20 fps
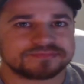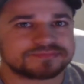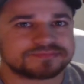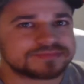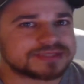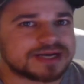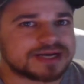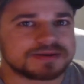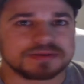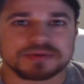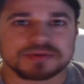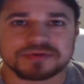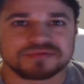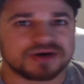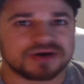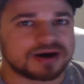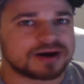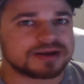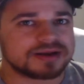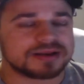time to move
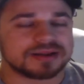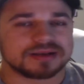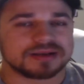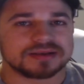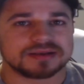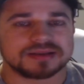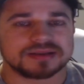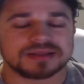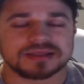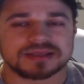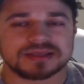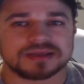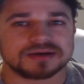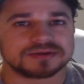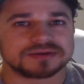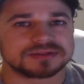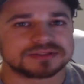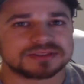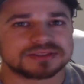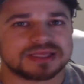on. And then he
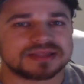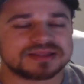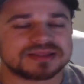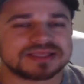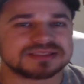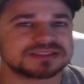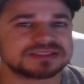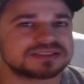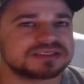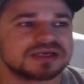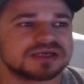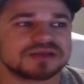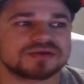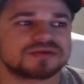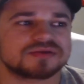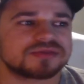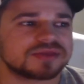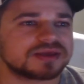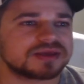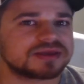goes, and that's the other
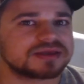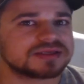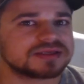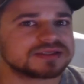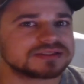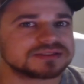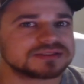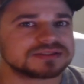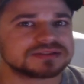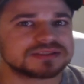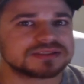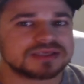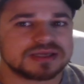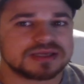thing is